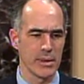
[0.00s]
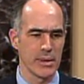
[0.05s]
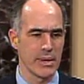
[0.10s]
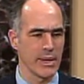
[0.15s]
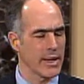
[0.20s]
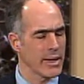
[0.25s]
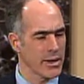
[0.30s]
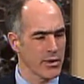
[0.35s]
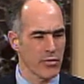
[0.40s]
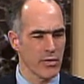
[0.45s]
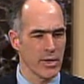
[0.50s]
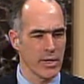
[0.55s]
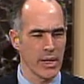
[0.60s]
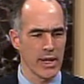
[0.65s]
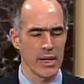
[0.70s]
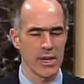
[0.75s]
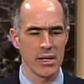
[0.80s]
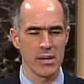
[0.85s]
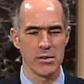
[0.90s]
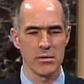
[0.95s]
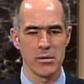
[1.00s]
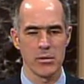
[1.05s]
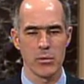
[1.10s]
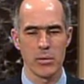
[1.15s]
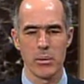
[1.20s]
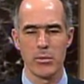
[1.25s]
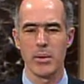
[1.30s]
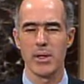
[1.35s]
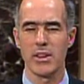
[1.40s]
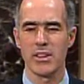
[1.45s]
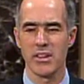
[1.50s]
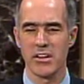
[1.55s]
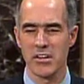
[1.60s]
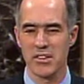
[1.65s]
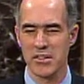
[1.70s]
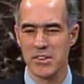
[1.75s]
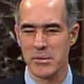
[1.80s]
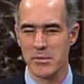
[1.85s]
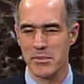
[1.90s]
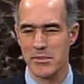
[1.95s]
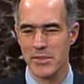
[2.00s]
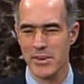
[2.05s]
not every day do we meet this